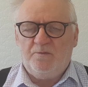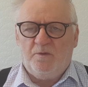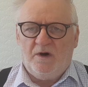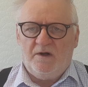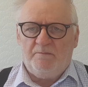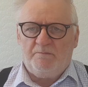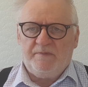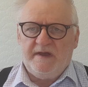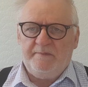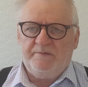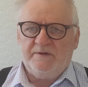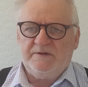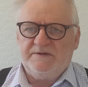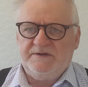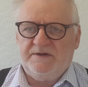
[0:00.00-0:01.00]
what
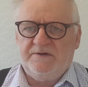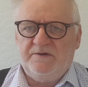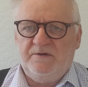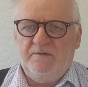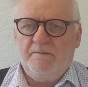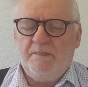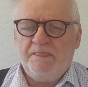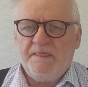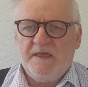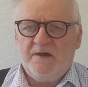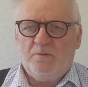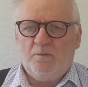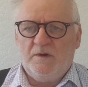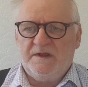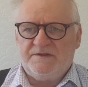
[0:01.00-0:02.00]
people do
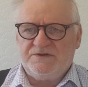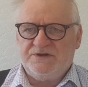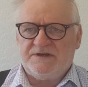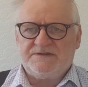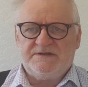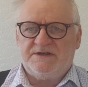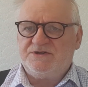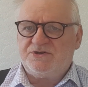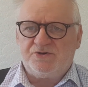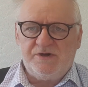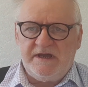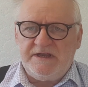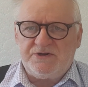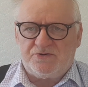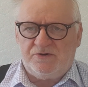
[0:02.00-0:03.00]
with just a
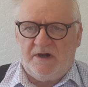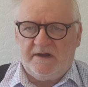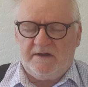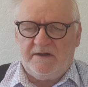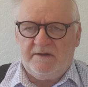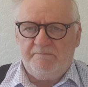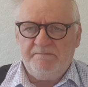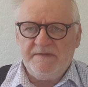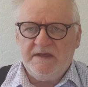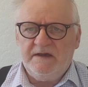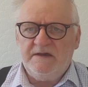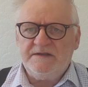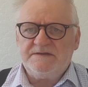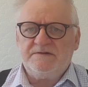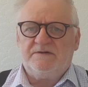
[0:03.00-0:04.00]
tree trunk
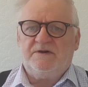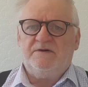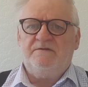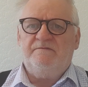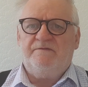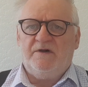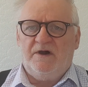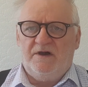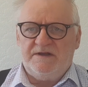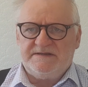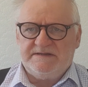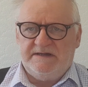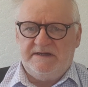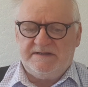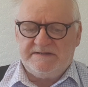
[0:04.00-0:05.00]
to convert
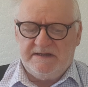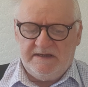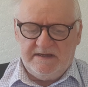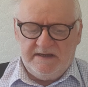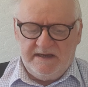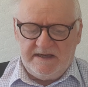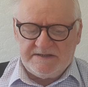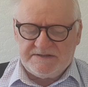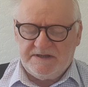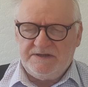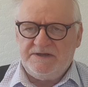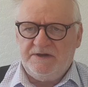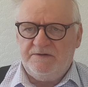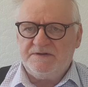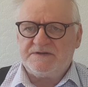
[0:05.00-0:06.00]
it into
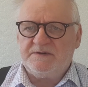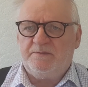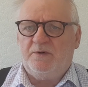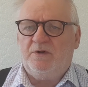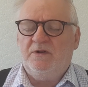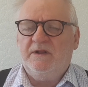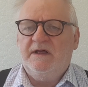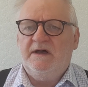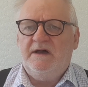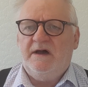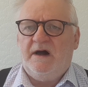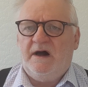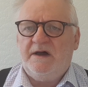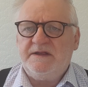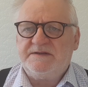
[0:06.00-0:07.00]
usable
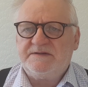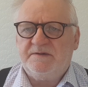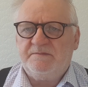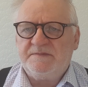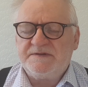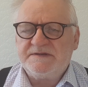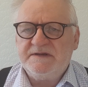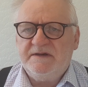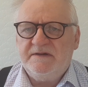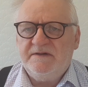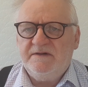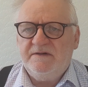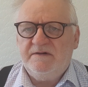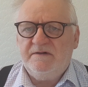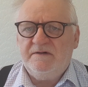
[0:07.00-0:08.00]
items
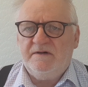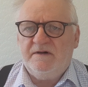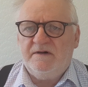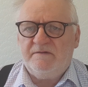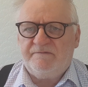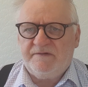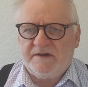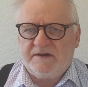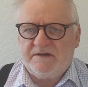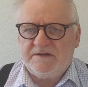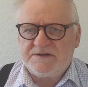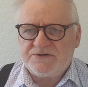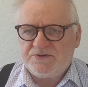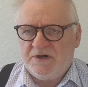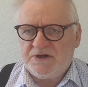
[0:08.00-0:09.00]
for
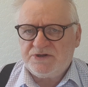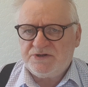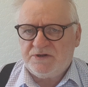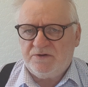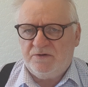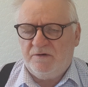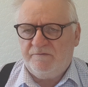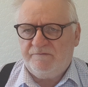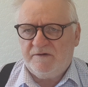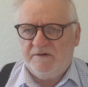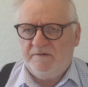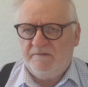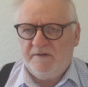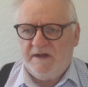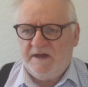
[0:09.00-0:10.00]
construction or
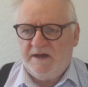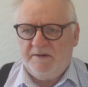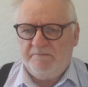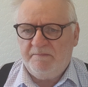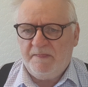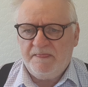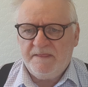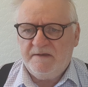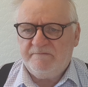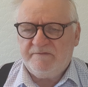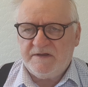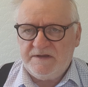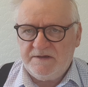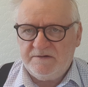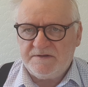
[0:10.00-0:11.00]
for
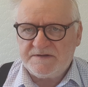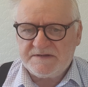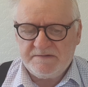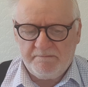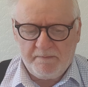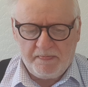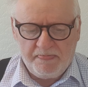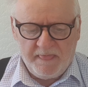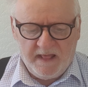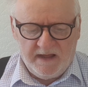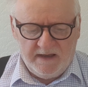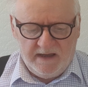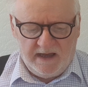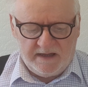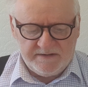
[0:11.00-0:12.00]
use.
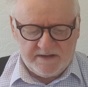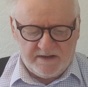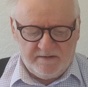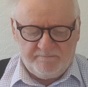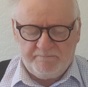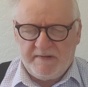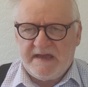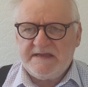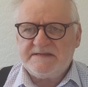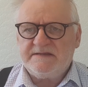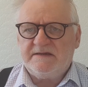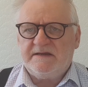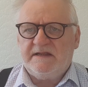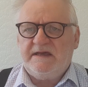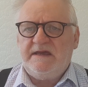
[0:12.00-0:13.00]
And there are
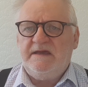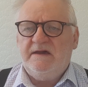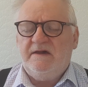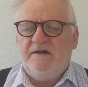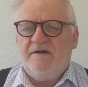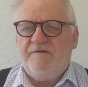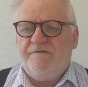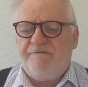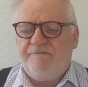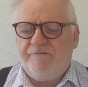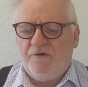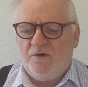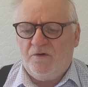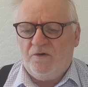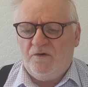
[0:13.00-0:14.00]
basically
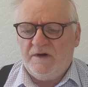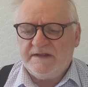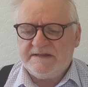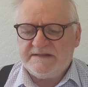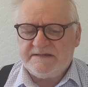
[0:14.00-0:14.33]
four